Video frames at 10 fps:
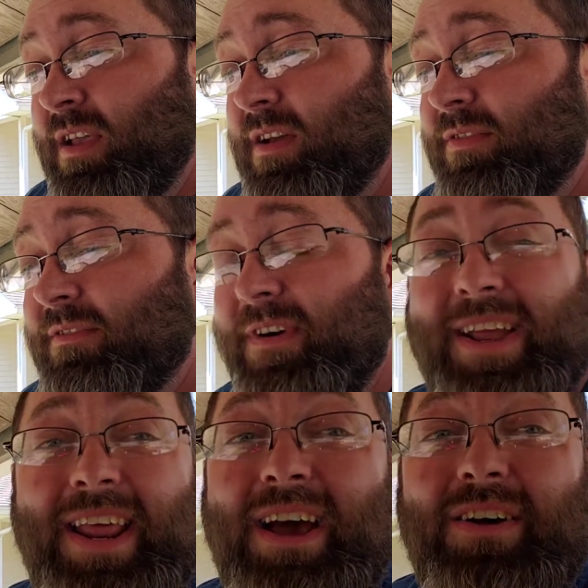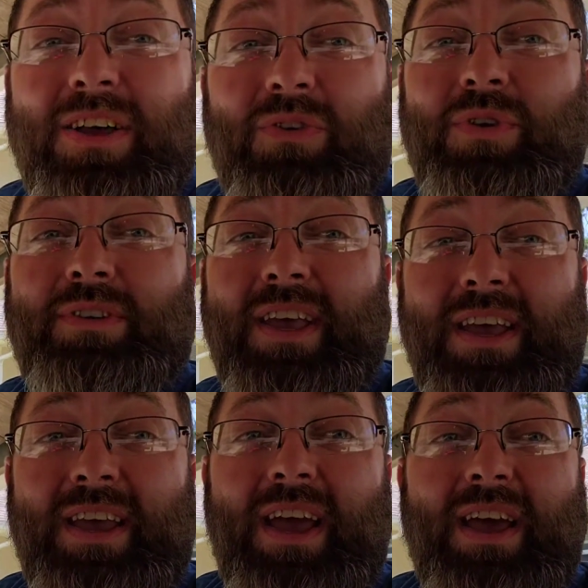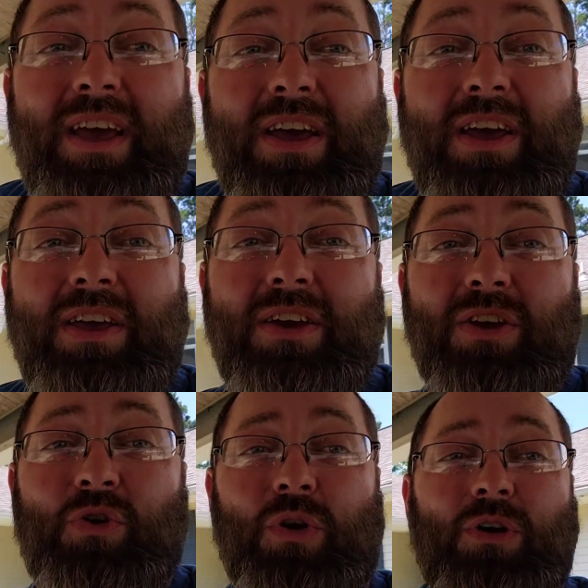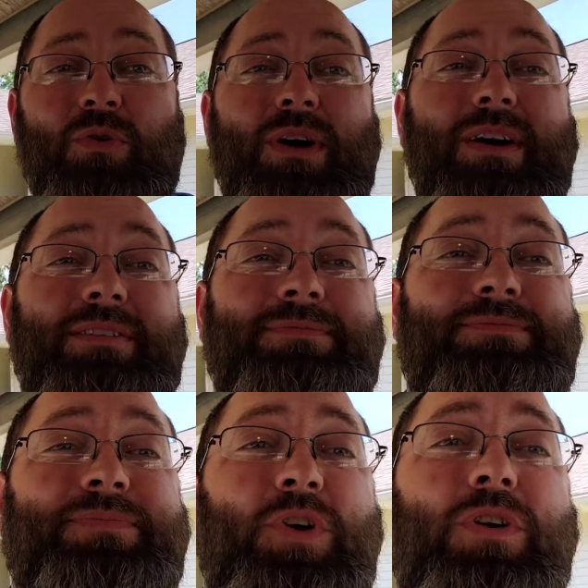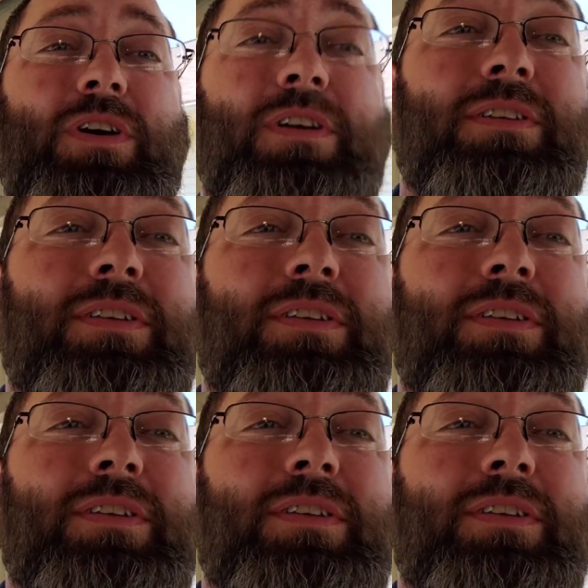Come to find out, it was a coil wire, or a